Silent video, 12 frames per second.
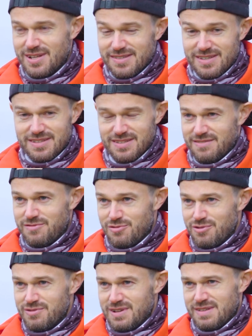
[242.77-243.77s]
listening to
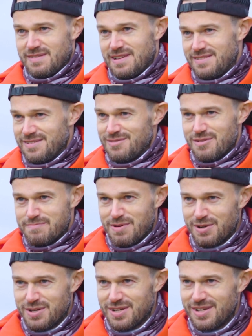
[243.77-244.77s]
stories, listening to a lot of
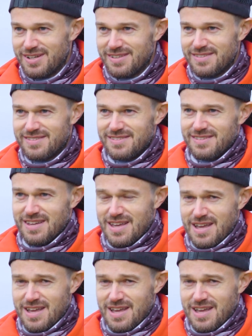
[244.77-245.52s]
podcasts,